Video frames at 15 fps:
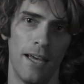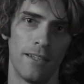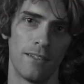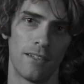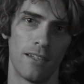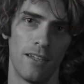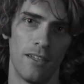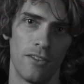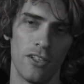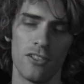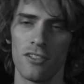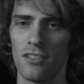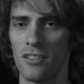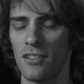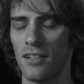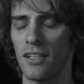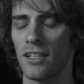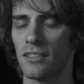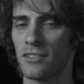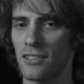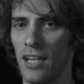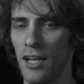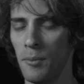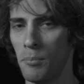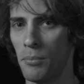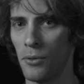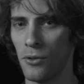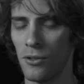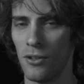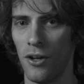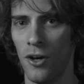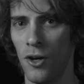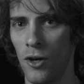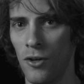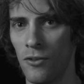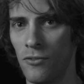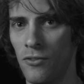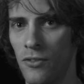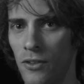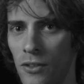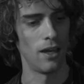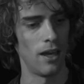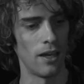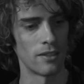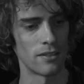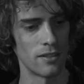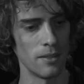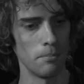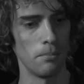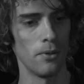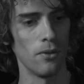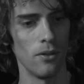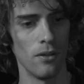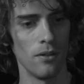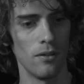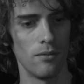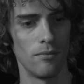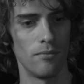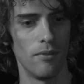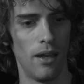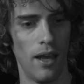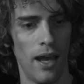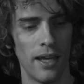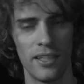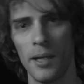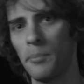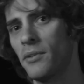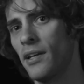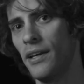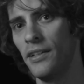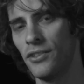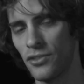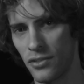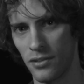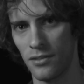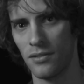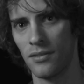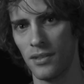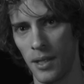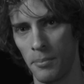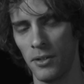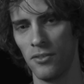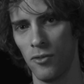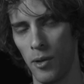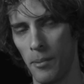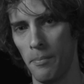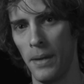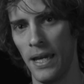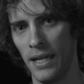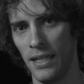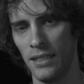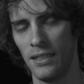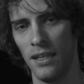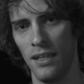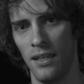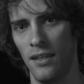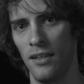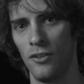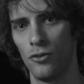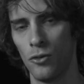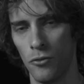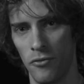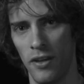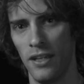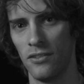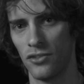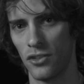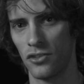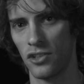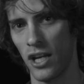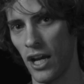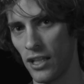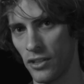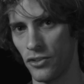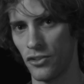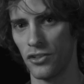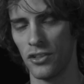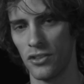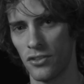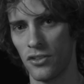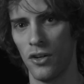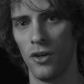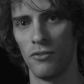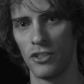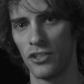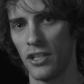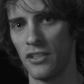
And this is an example of a simple adaptation that people are made to face the challenges of a